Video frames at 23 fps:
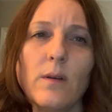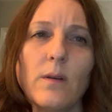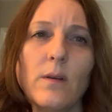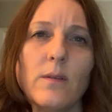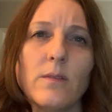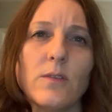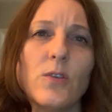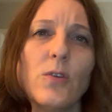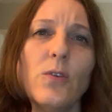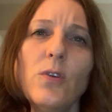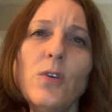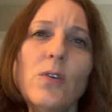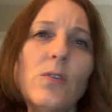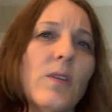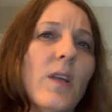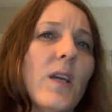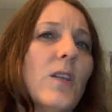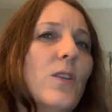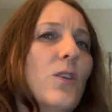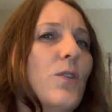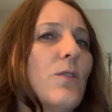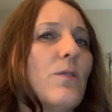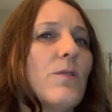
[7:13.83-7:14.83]
So you're
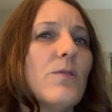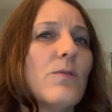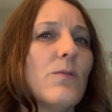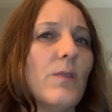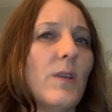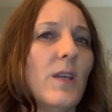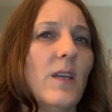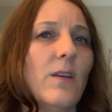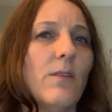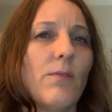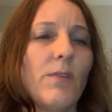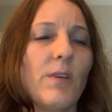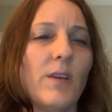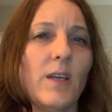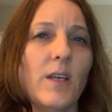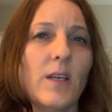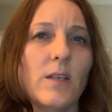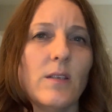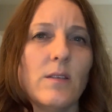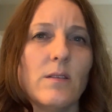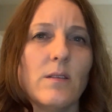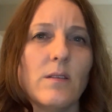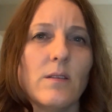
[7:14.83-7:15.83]
not used to hearing
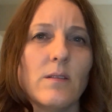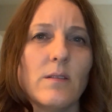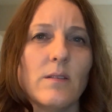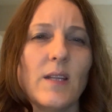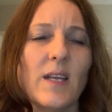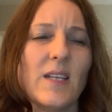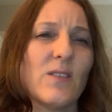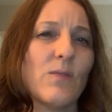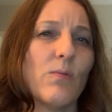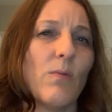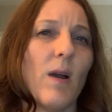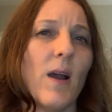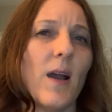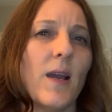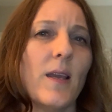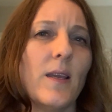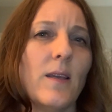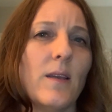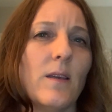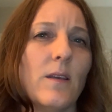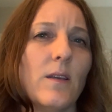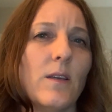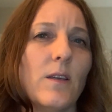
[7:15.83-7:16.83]
it. That's
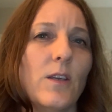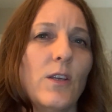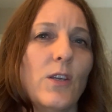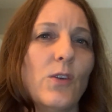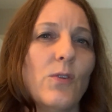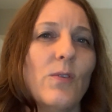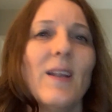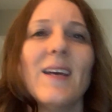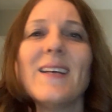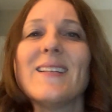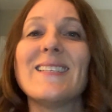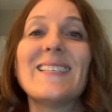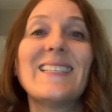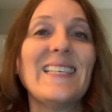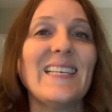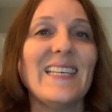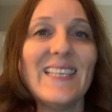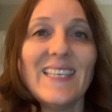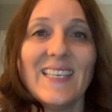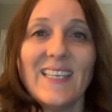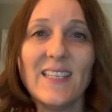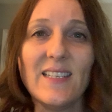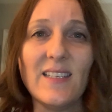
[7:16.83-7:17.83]
why you're not
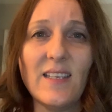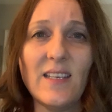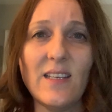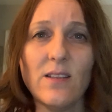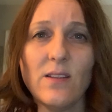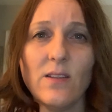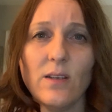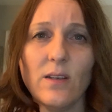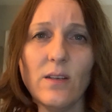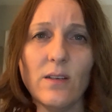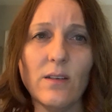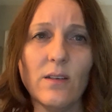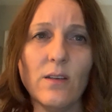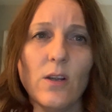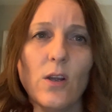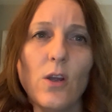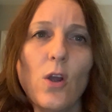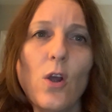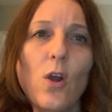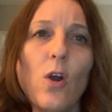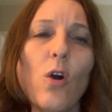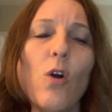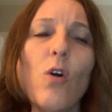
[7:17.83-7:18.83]
saying it either.
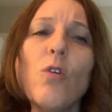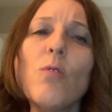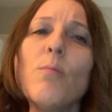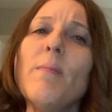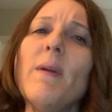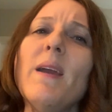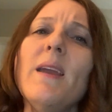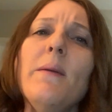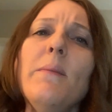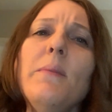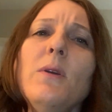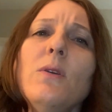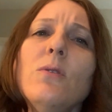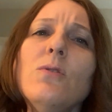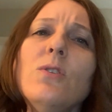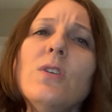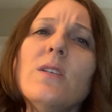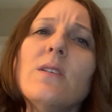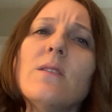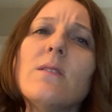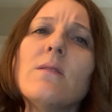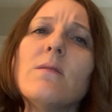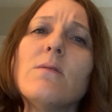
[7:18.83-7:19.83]
Or maybe you
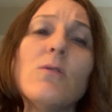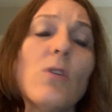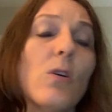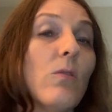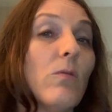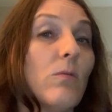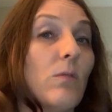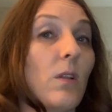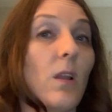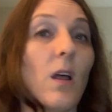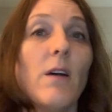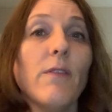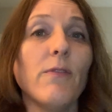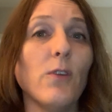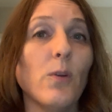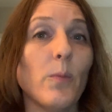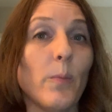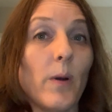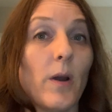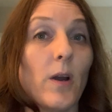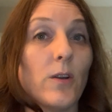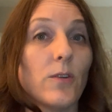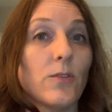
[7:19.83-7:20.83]
just don't love your
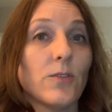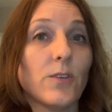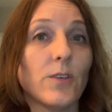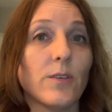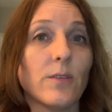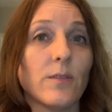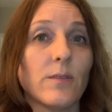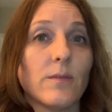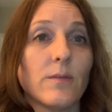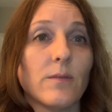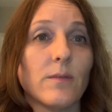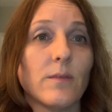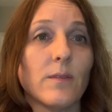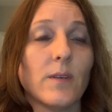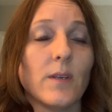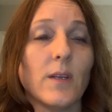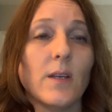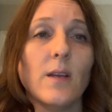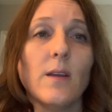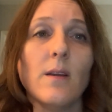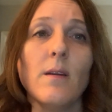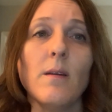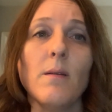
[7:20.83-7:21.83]
partner.
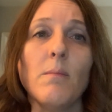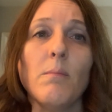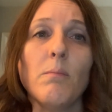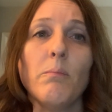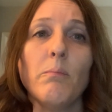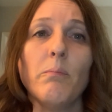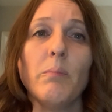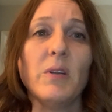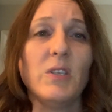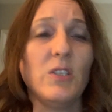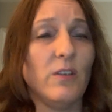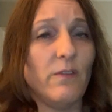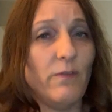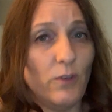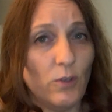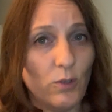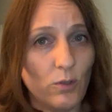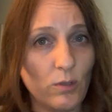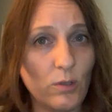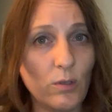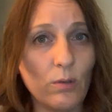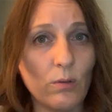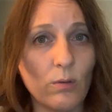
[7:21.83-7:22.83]
But if you
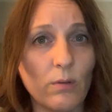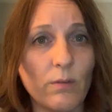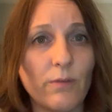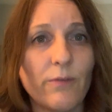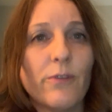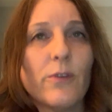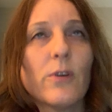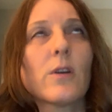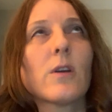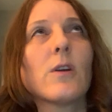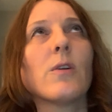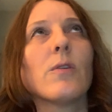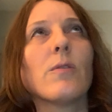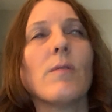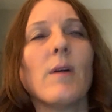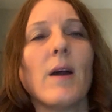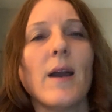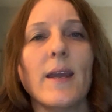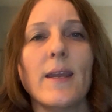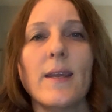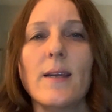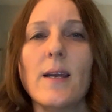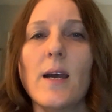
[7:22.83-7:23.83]
do, for
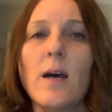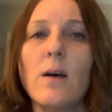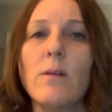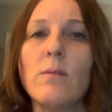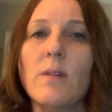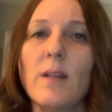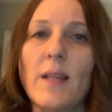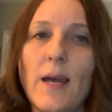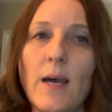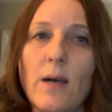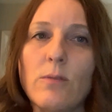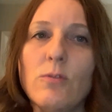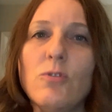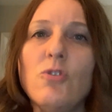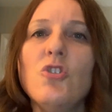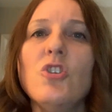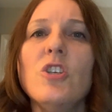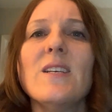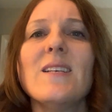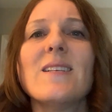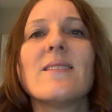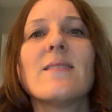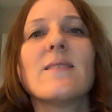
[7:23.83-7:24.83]
crying out loud,
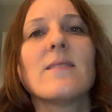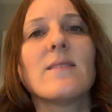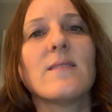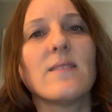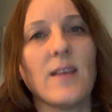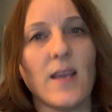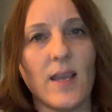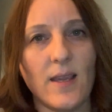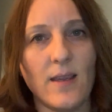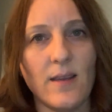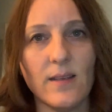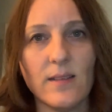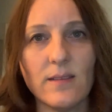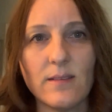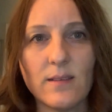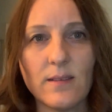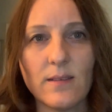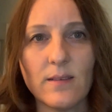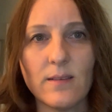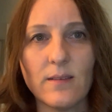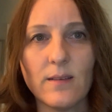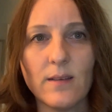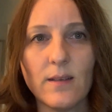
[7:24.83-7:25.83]
just say it.
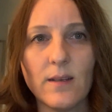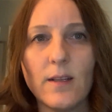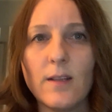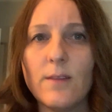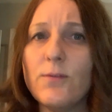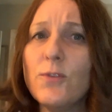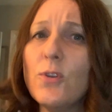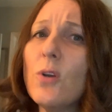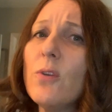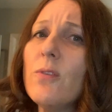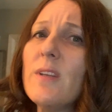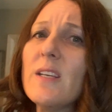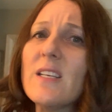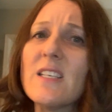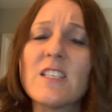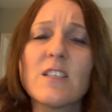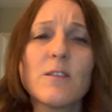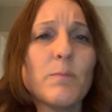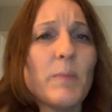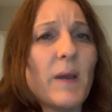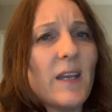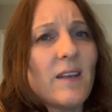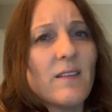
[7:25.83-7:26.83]
Don't
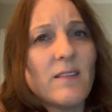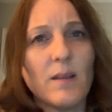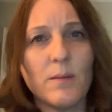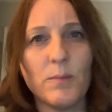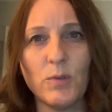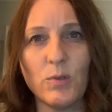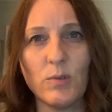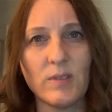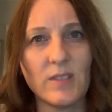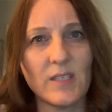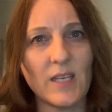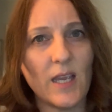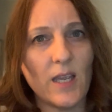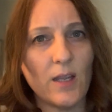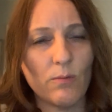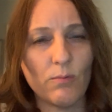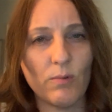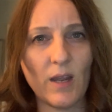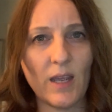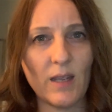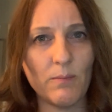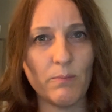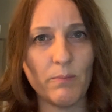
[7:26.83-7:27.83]
expect them to say it
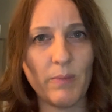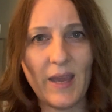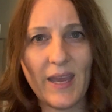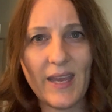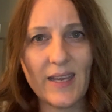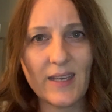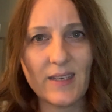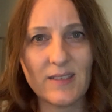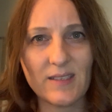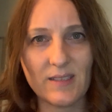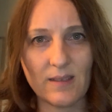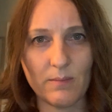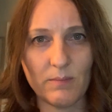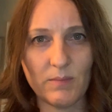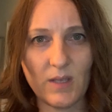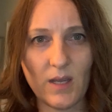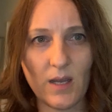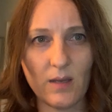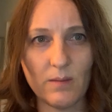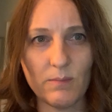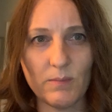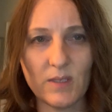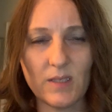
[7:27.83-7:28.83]
right back
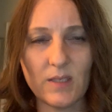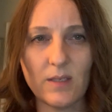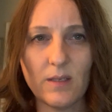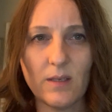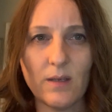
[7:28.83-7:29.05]
sometimes.